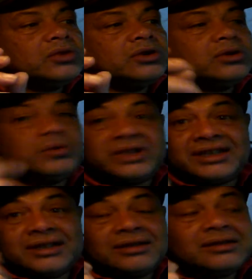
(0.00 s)
you know, with
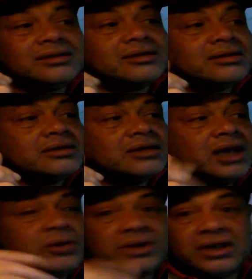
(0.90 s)
sales
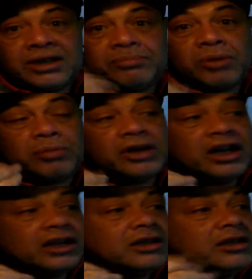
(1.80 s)
and with,
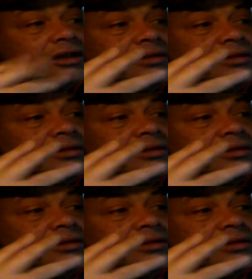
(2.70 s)
popularity,